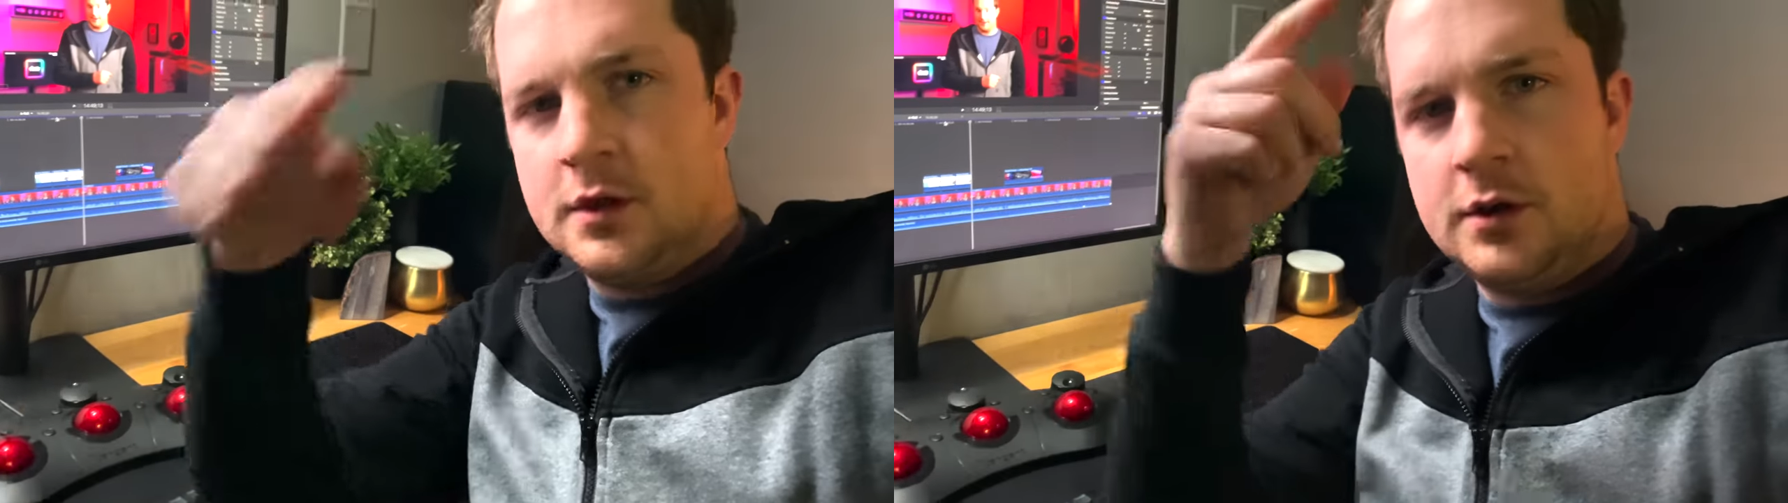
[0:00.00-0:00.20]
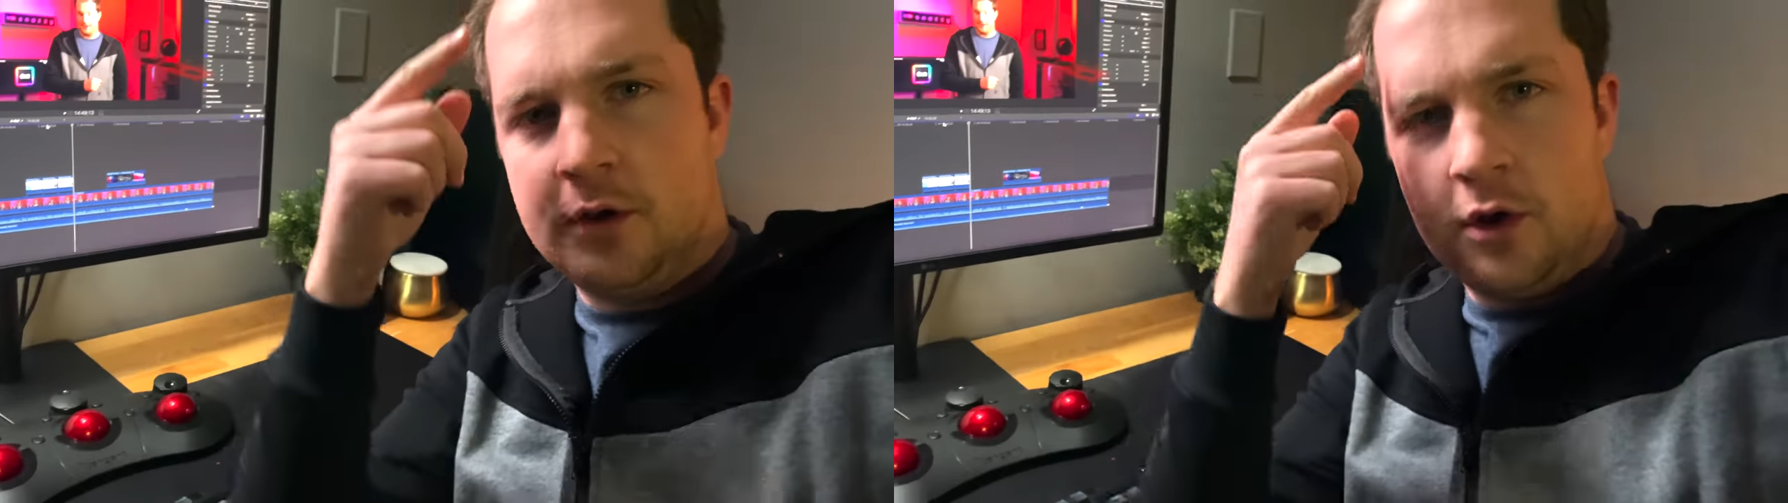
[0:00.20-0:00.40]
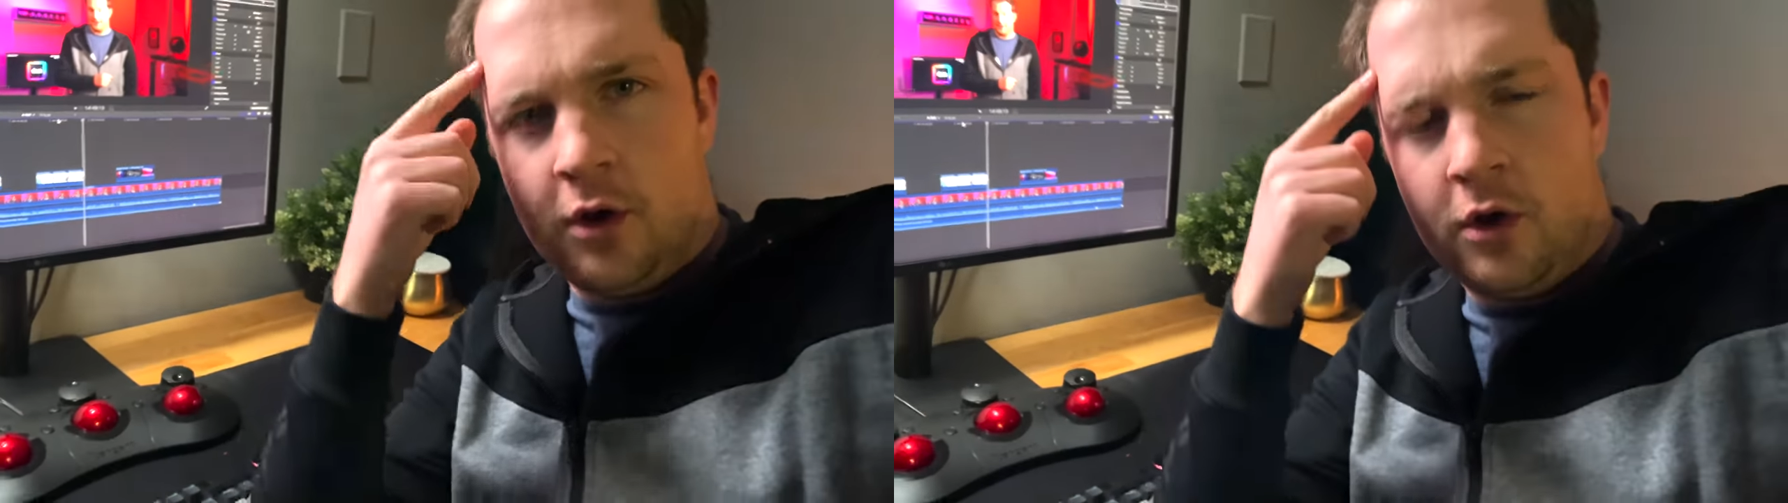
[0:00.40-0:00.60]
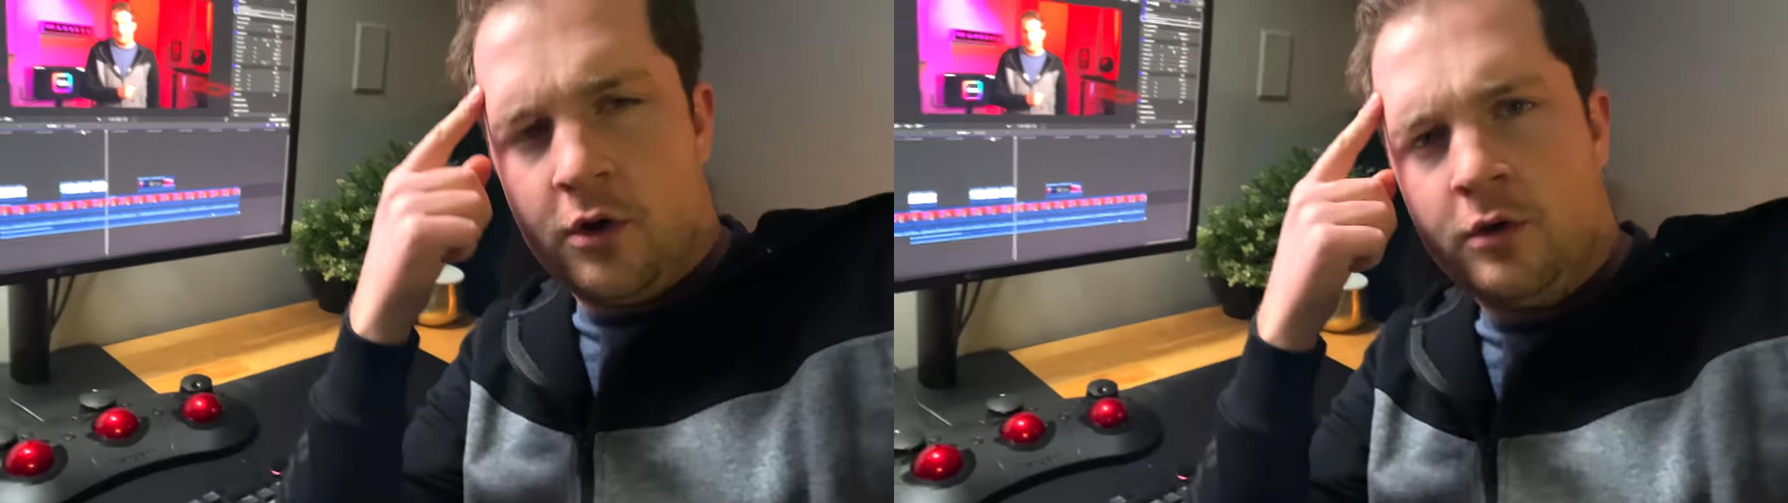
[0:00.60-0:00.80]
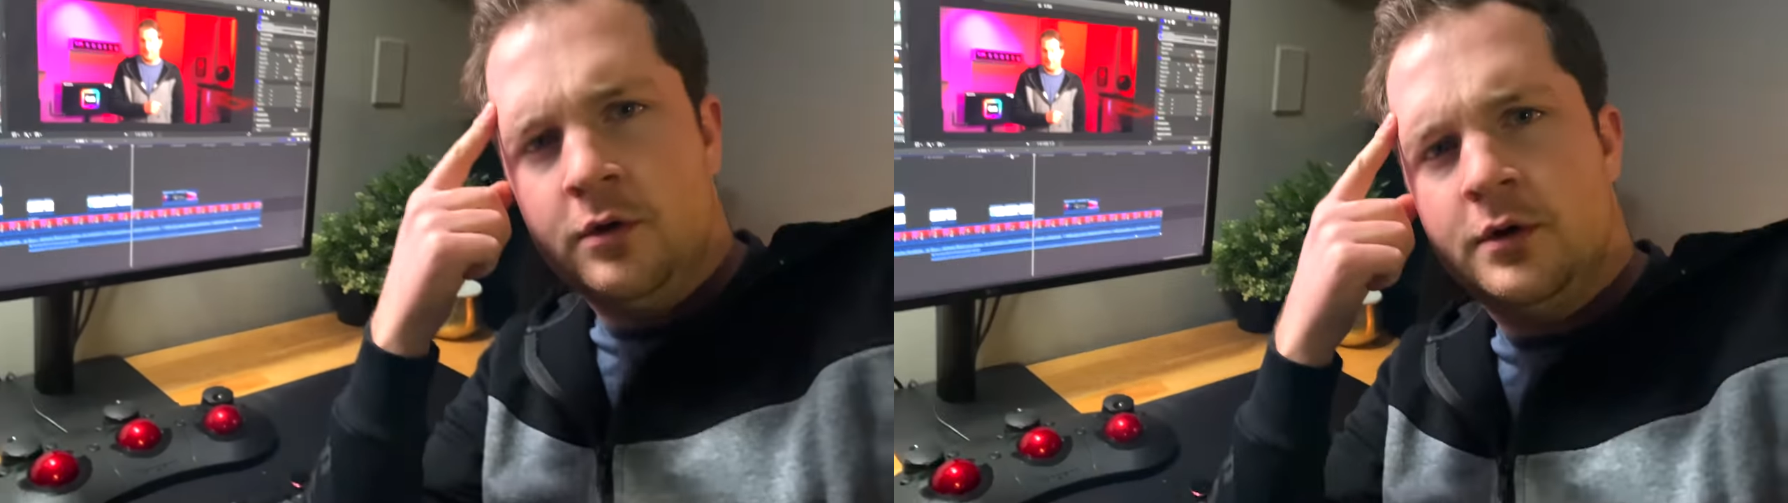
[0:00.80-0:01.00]

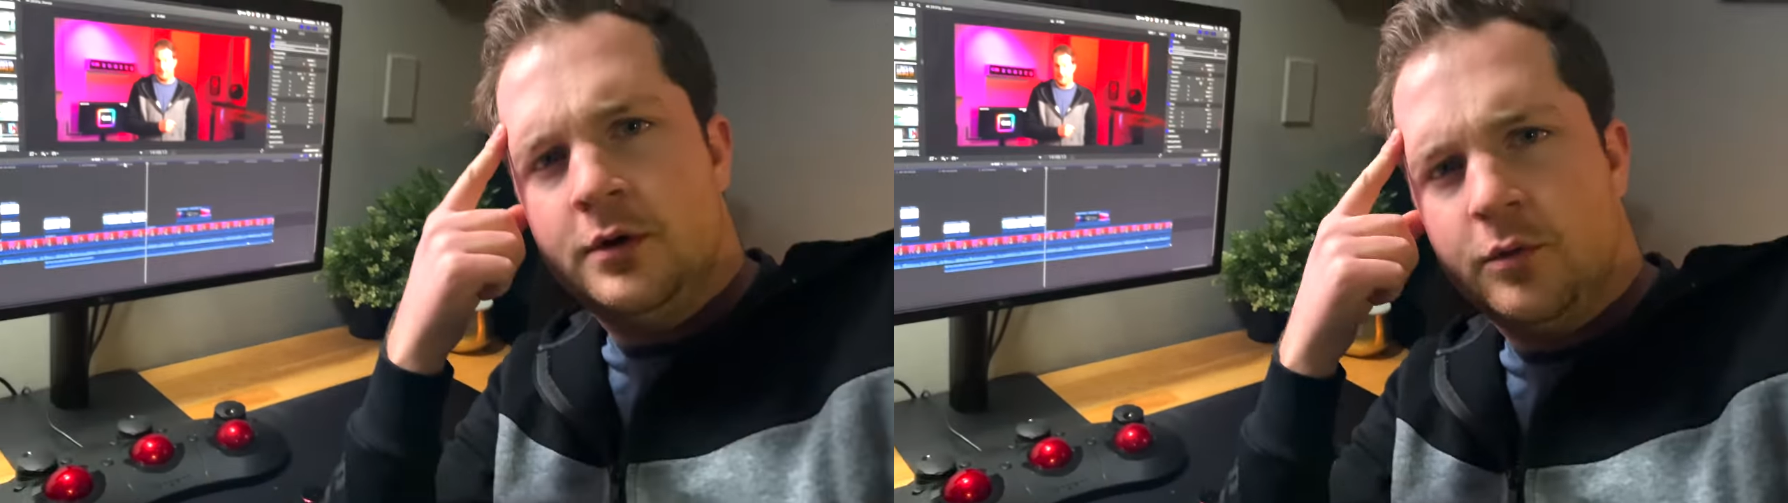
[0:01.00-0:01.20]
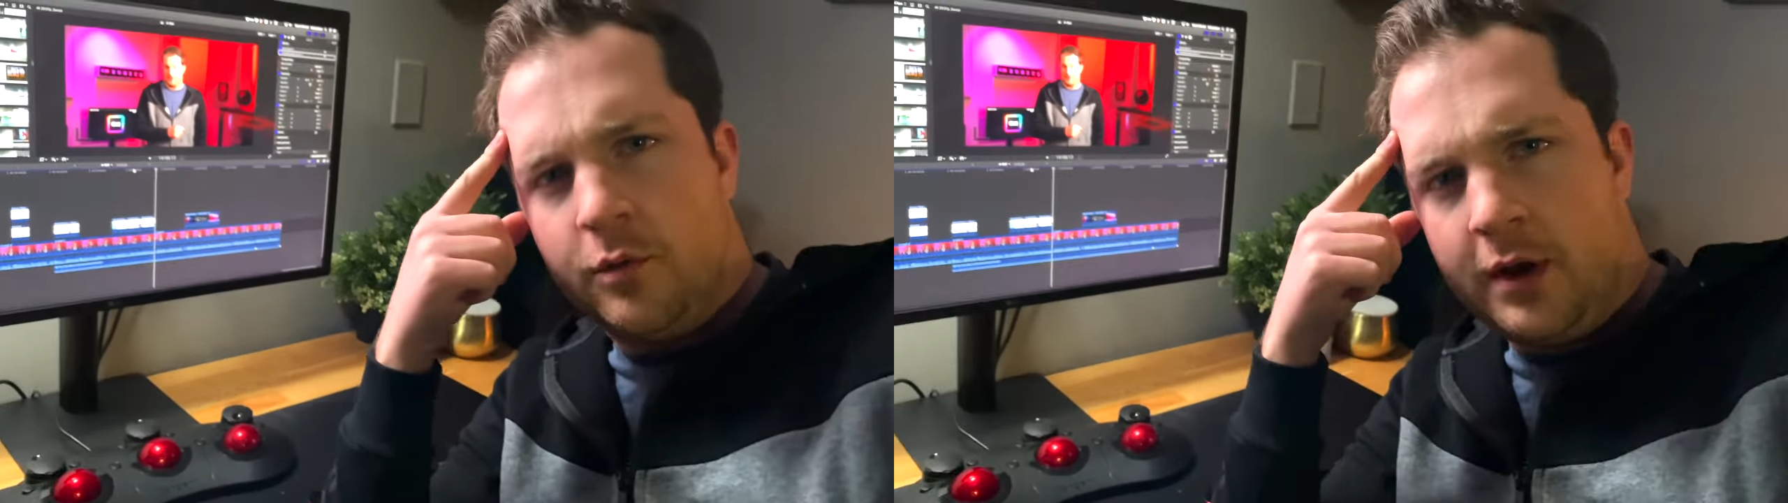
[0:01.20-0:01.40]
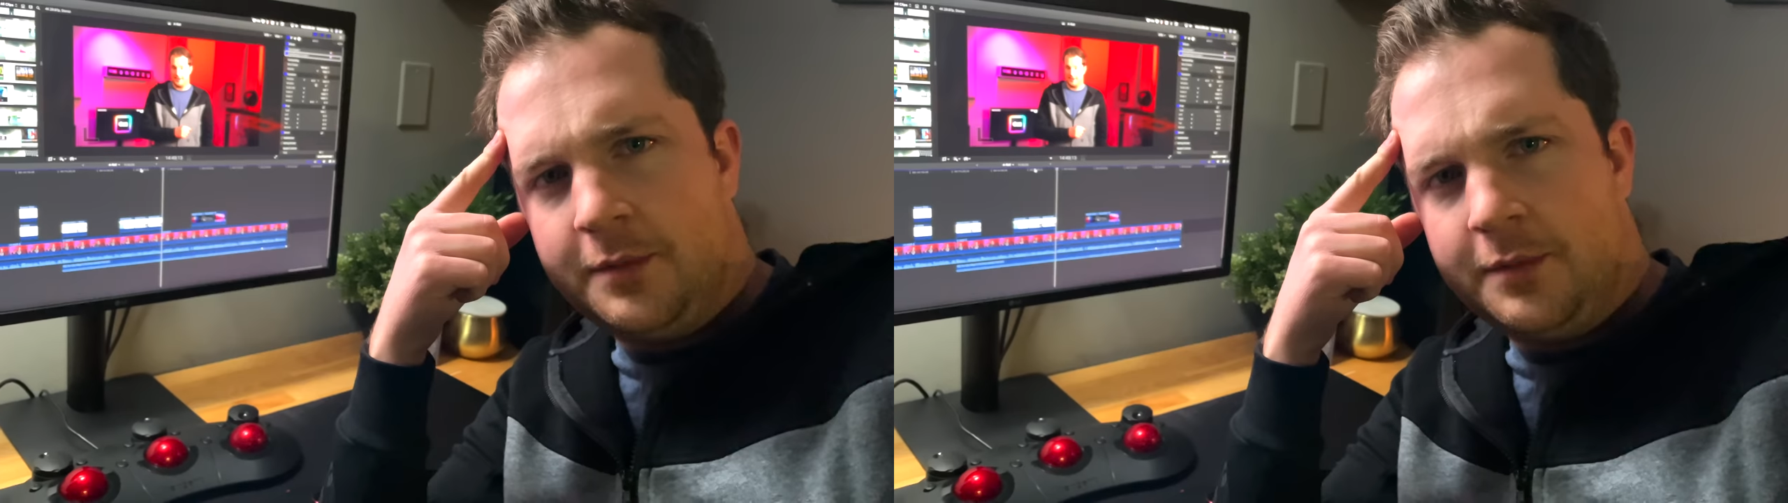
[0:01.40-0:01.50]
No, one